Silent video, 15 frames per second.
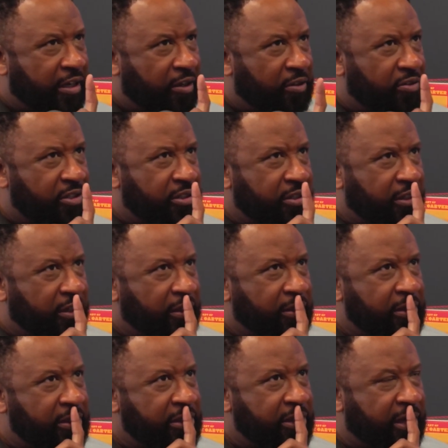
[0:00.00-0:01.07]
else
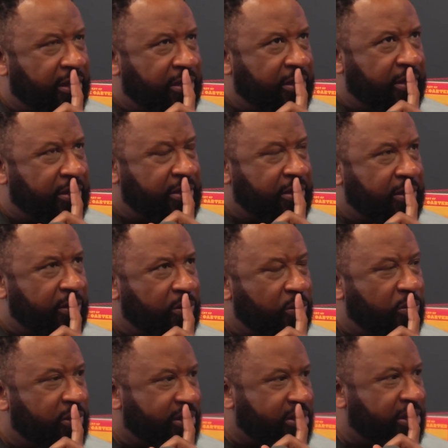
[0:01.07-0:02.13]
has done this, and
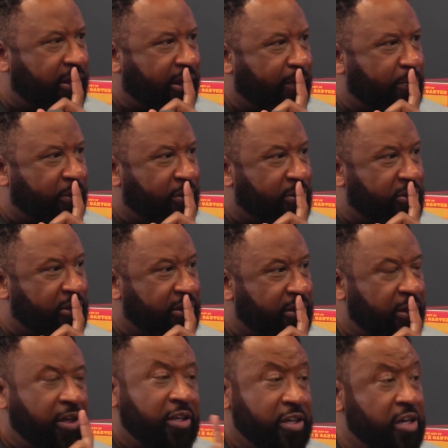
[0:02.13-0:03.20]
who is that person?
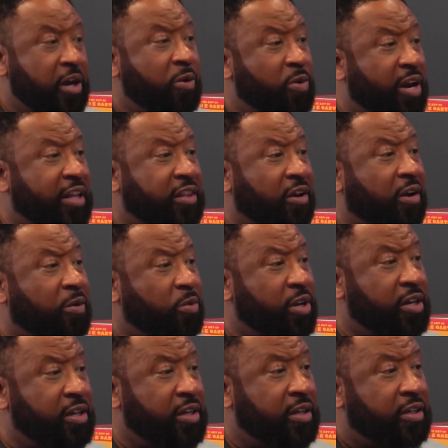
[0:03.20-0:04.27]
You know, when I thought of
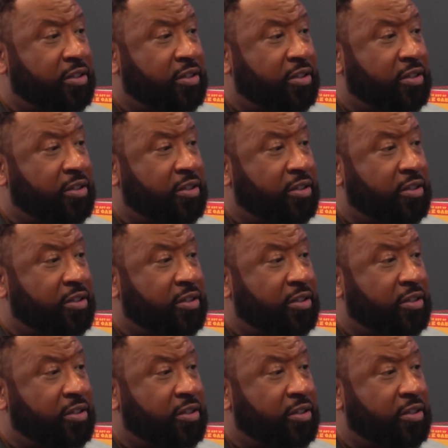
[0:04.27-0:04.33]
Whitney,